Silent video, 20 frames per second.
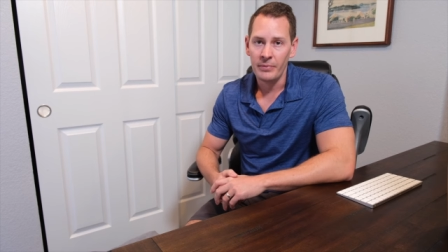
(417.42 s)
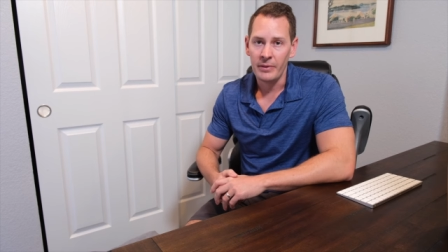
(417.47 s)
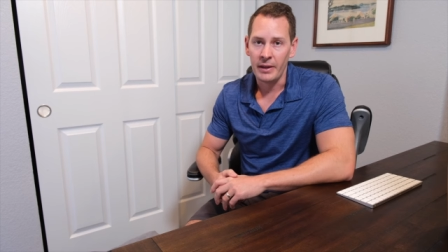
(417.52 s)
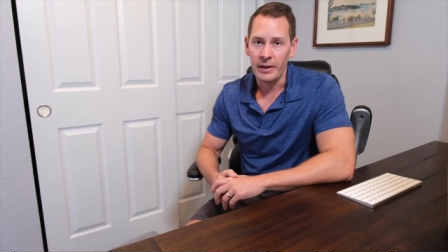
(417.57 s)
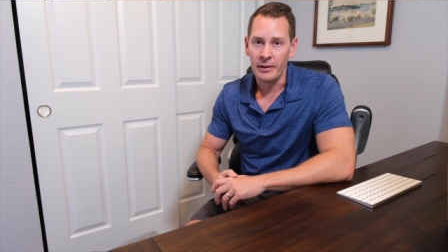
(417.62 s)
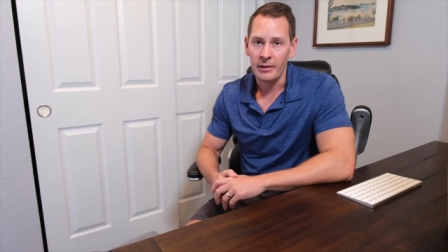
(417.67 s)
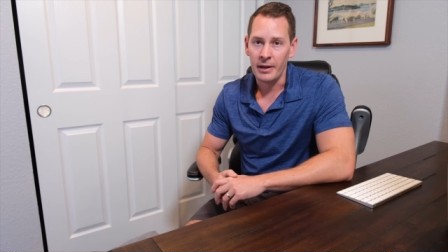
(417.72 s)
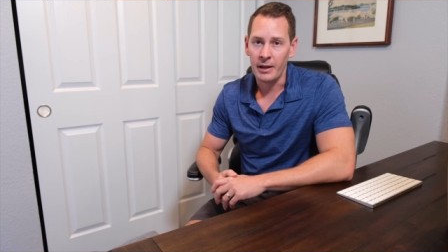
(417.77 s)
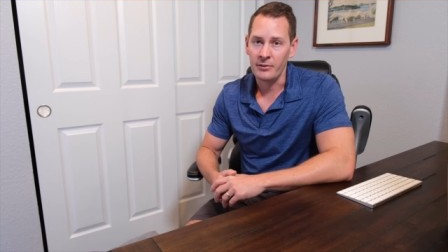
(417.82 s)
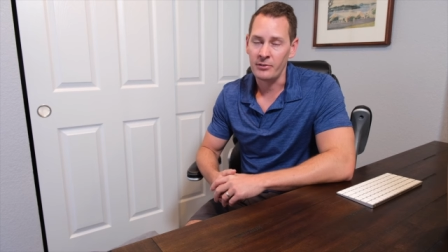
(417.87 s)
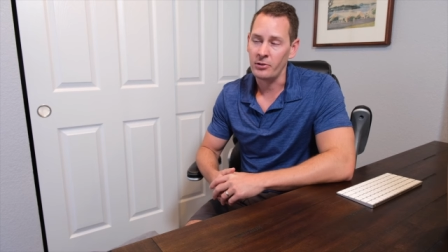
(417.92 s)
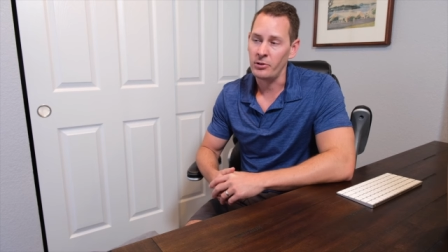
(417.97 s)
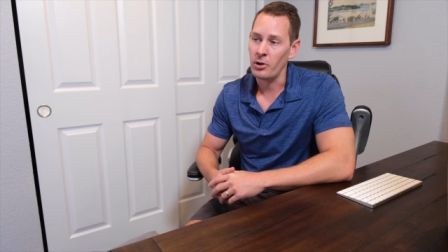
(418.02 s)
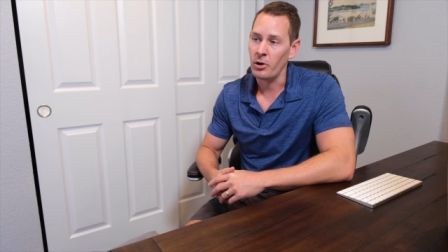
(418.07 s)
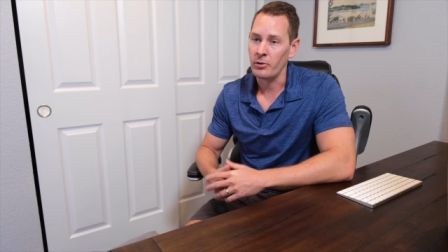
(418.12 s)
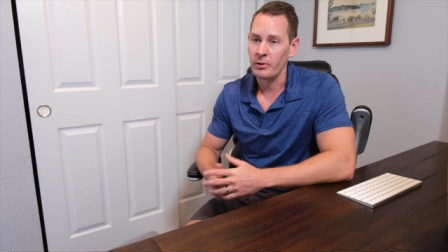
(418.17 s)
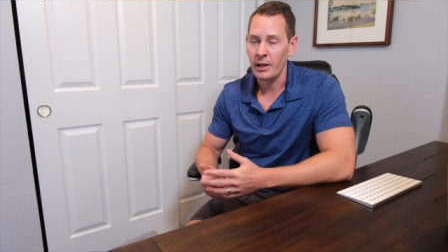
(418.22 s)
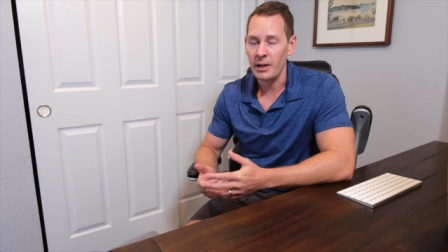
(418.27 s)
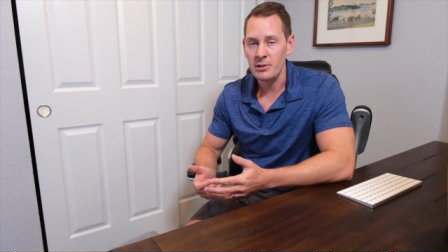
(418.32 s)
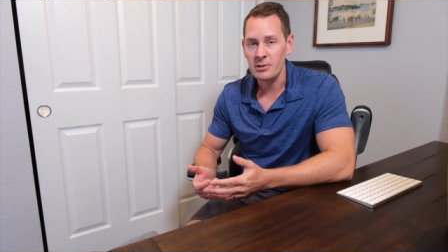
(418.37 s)
And as a
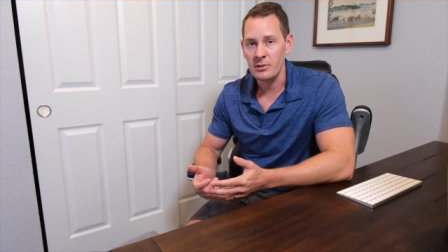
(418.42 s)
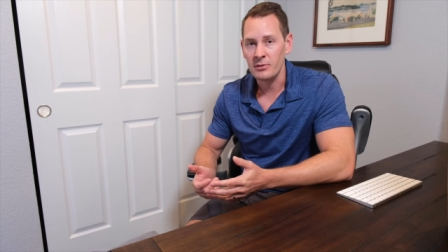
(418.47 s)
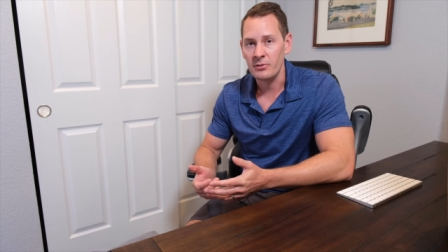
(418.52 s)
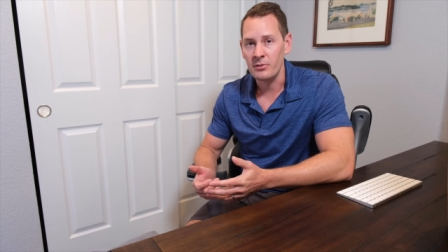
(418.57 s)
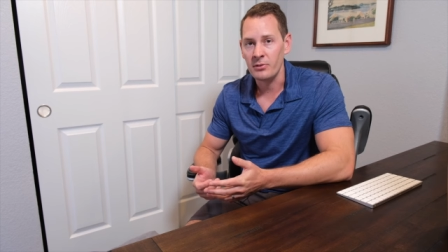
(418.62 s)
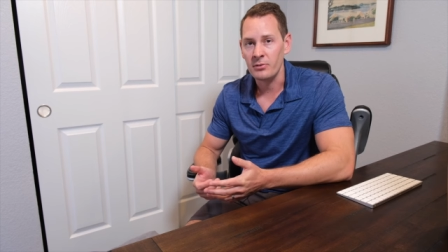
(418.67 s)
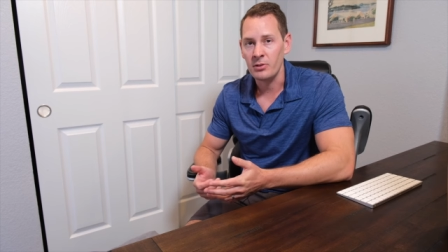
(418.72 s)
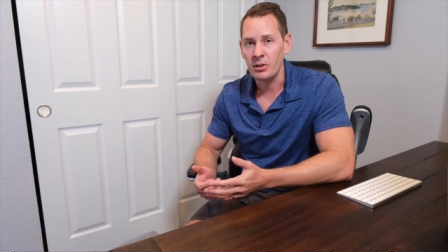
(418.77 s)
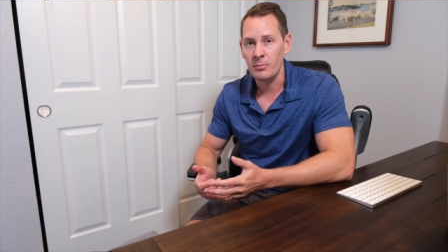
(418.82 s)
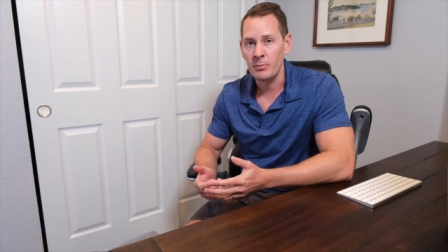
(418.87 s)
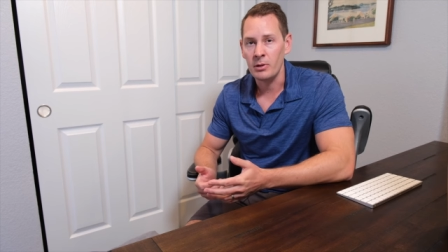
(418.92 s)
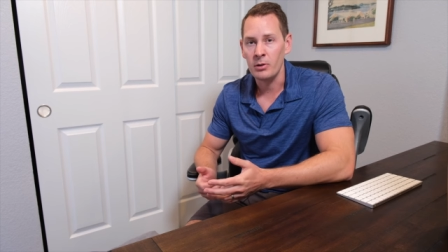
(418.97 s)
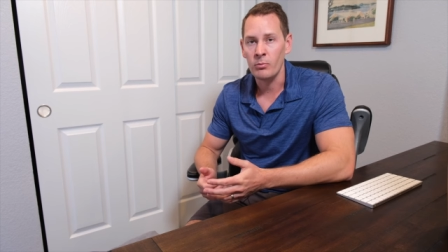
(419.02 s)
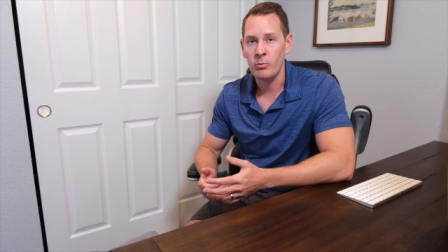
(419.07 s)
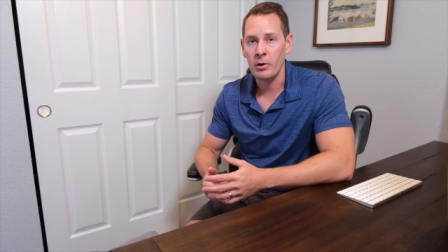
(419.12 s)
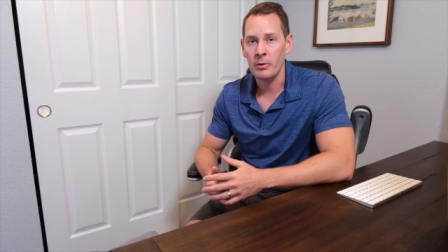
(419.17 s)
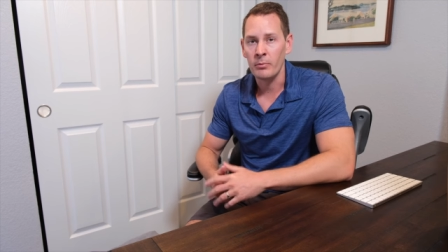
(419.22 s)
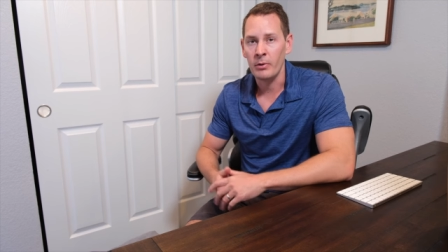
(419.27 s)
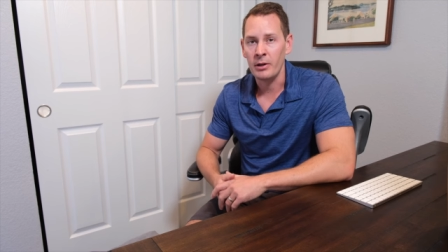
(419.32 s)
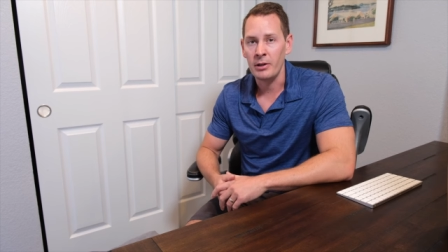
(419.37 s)
dog ages, this could be
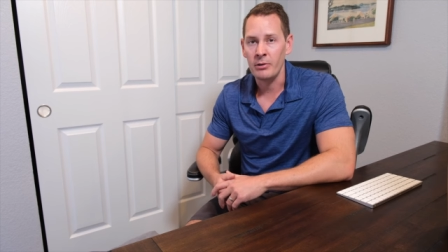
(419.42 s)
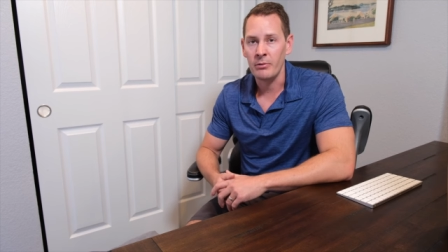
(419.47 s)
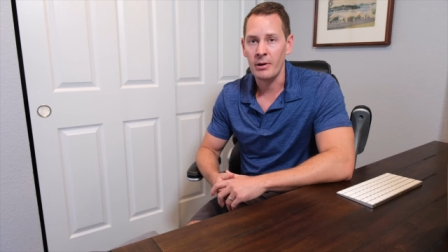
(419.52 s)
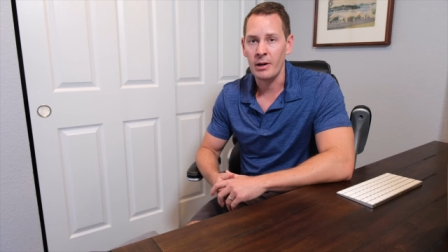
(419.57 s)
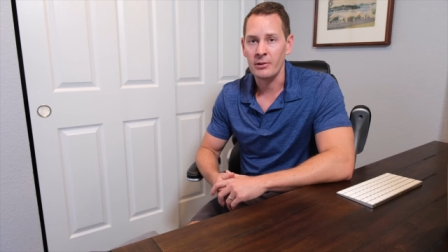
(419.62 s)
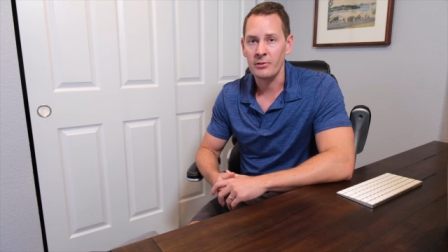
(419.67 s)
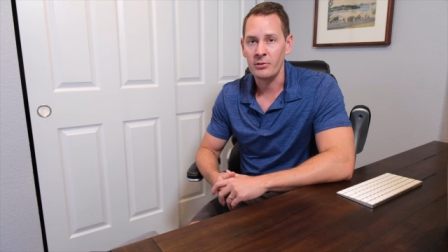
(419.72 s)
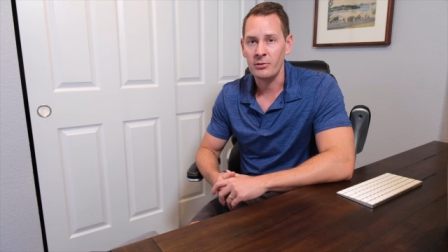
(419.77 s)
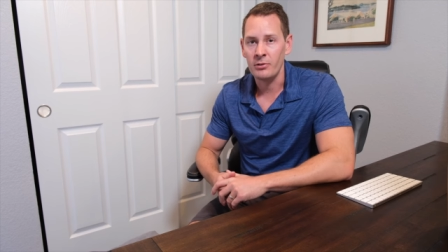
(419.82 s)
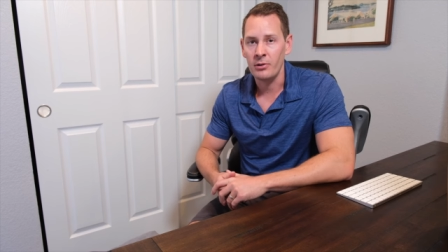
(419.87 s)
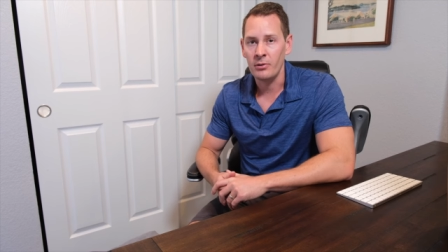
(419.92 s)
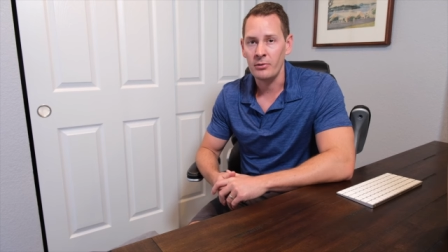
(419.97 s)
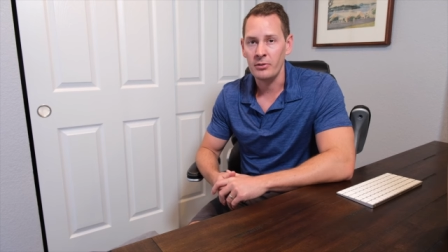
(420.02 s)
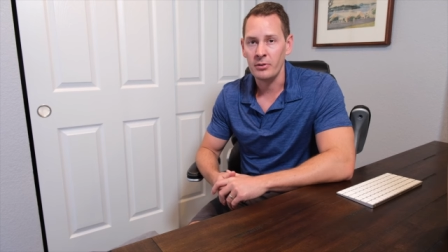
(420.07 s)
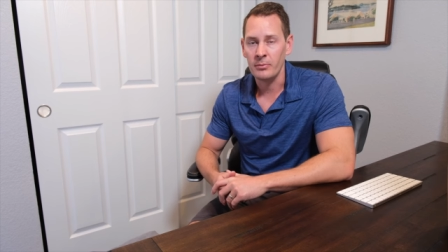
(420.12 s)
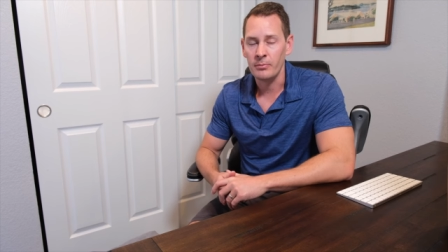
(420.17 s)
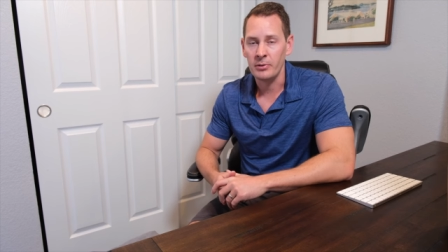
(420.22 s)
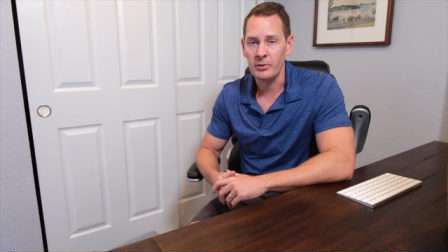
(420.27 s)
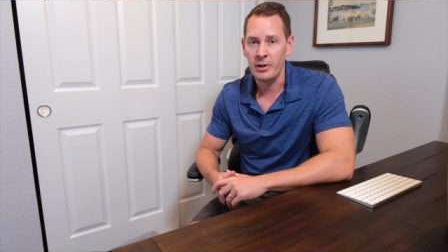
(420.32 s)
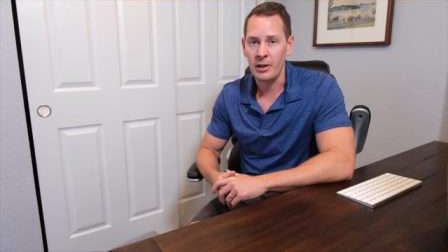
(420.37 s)
one way you actually know
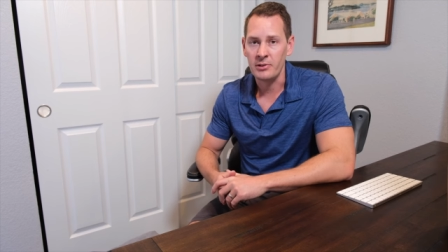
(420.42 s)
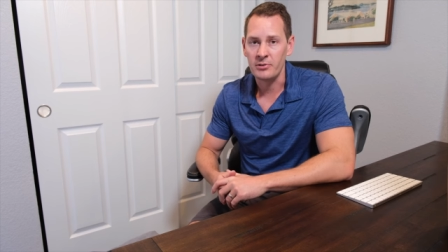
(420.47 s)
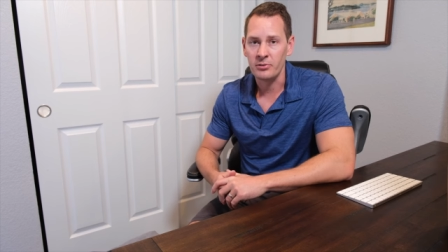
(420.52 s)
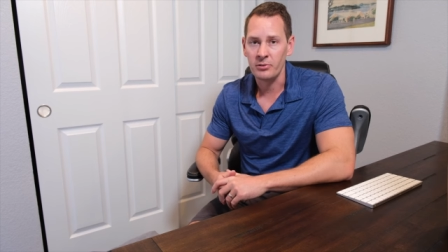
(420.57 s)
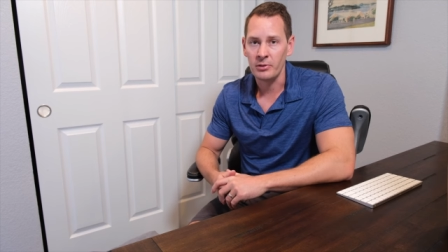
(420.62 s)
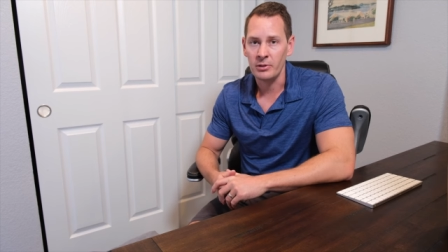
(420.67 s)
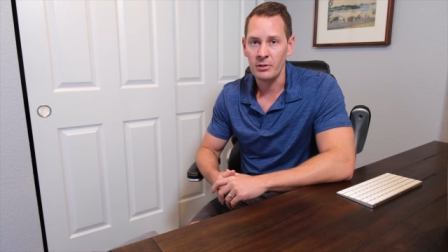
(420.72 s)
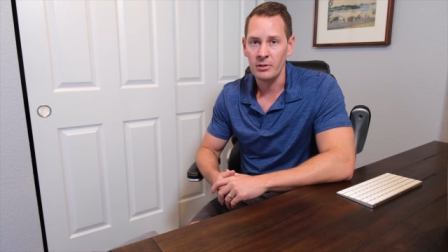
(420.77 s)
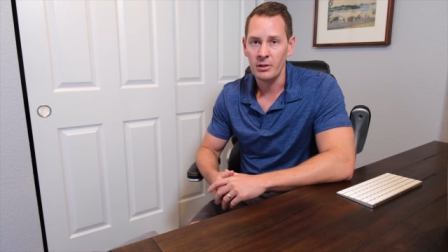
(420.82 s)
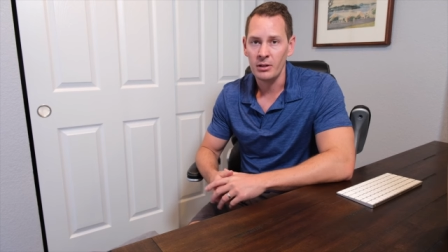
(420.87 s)
to potentially